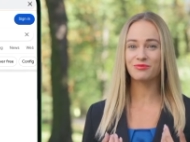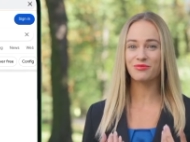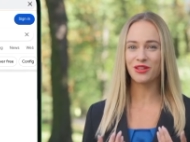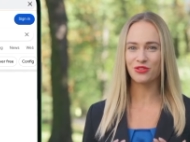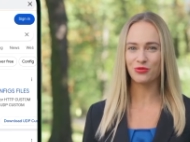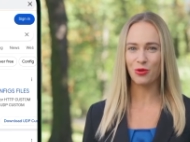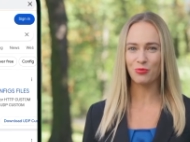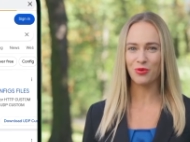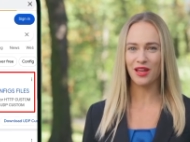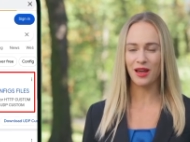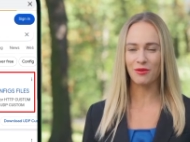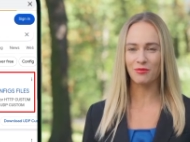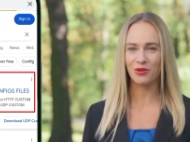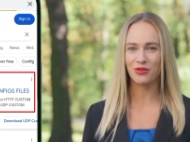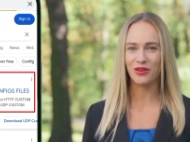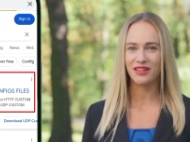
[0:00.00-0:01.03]
This will bring
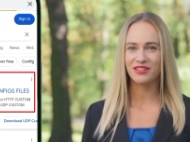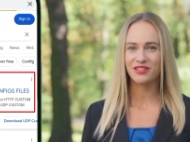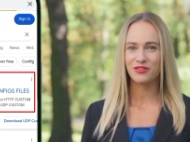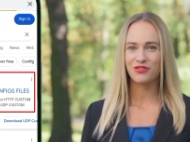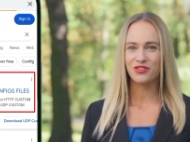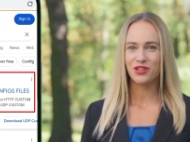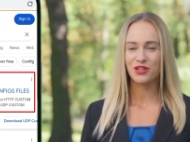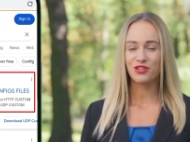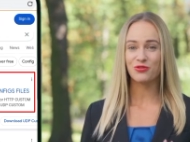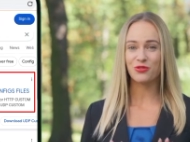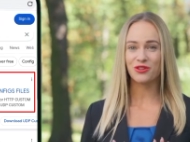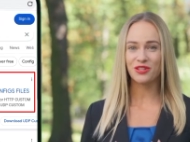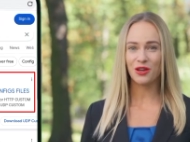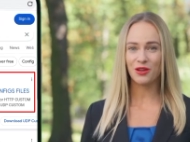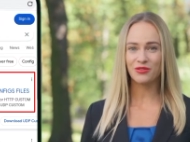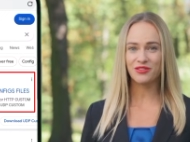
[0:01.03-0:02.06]
up a list of search
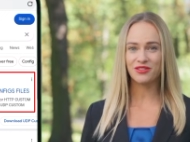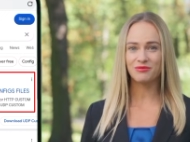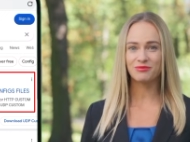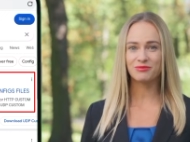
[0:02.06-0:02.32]
results.